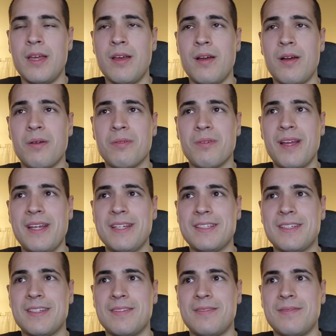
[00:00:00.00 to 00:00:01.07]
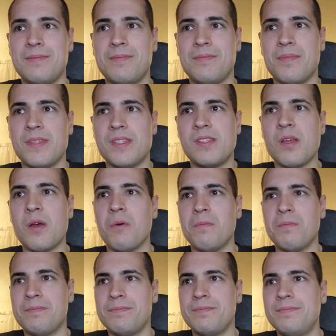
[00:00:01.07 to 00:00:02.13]
All right, so
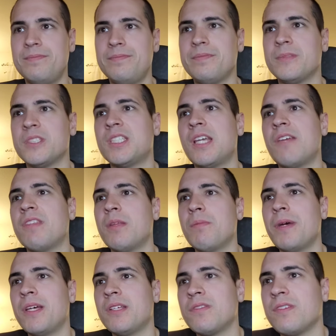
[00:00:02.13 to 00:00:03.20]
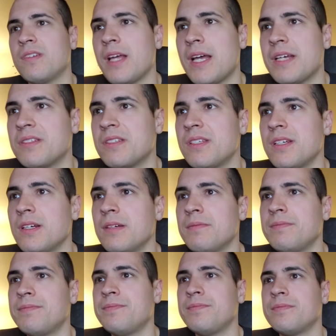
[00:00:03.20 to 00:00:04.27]
saving the best for last here.
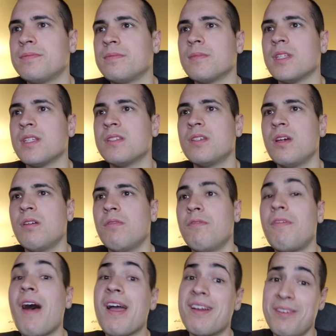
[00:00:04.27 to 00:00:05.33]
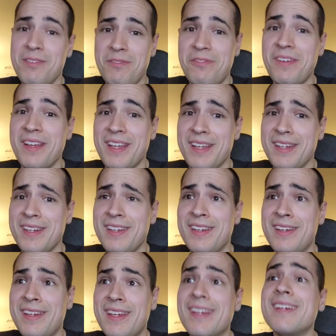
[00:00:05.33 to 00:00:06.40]
So Fire and Fade,
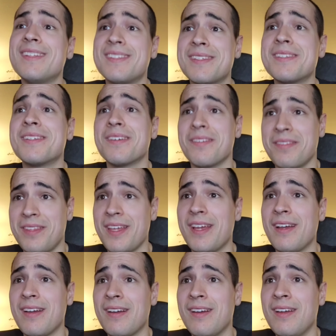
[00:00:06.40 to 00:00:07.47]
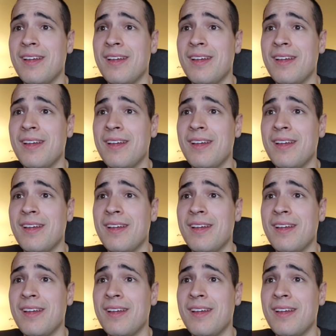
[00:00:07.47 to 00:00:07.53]
it's still there.